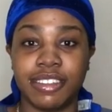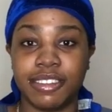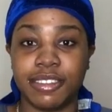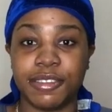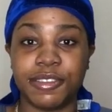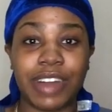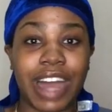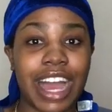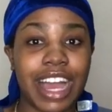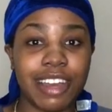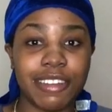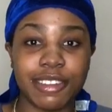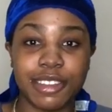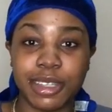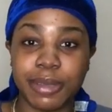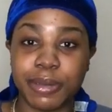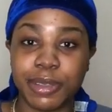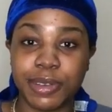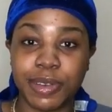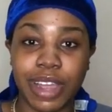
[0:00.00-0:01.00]
5
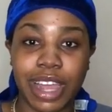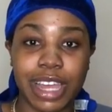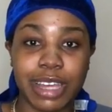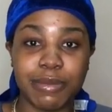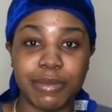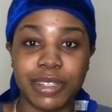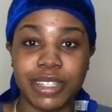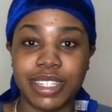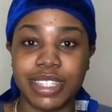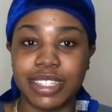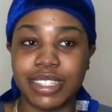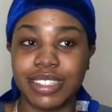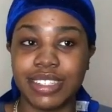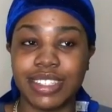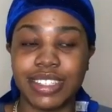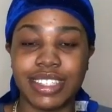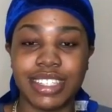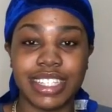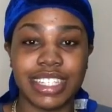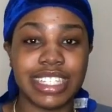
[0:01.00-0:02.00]
subscribers
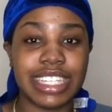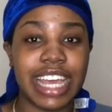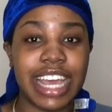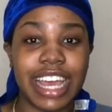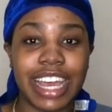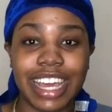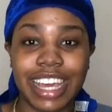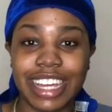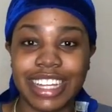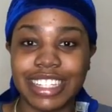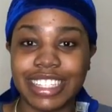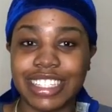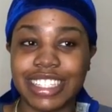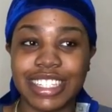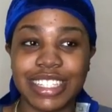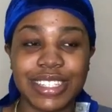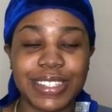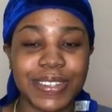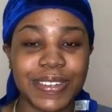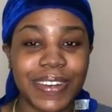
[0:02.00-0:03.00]
to 10 to
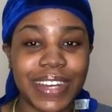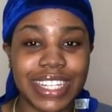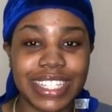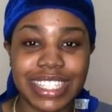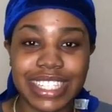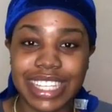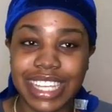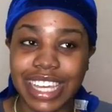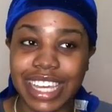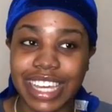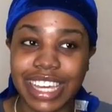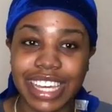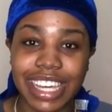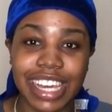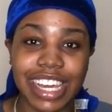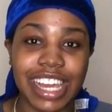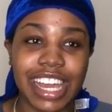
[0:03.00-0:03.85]
20.